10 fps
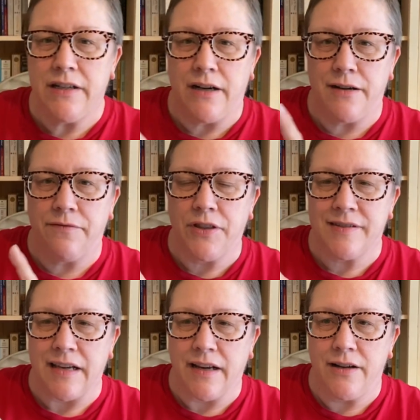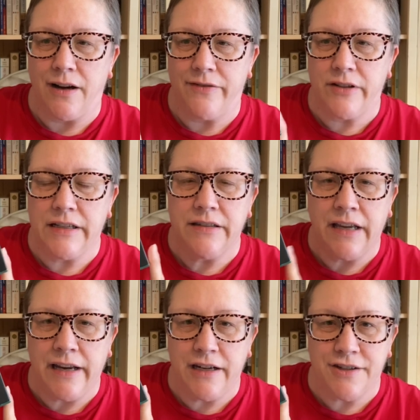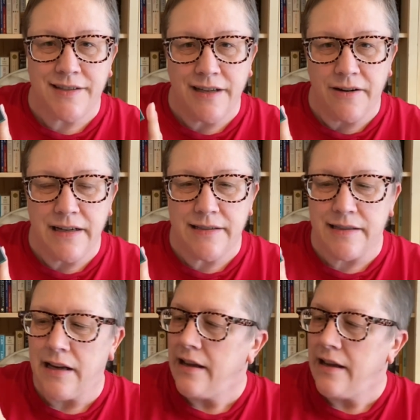of the second novel in the Hainish series,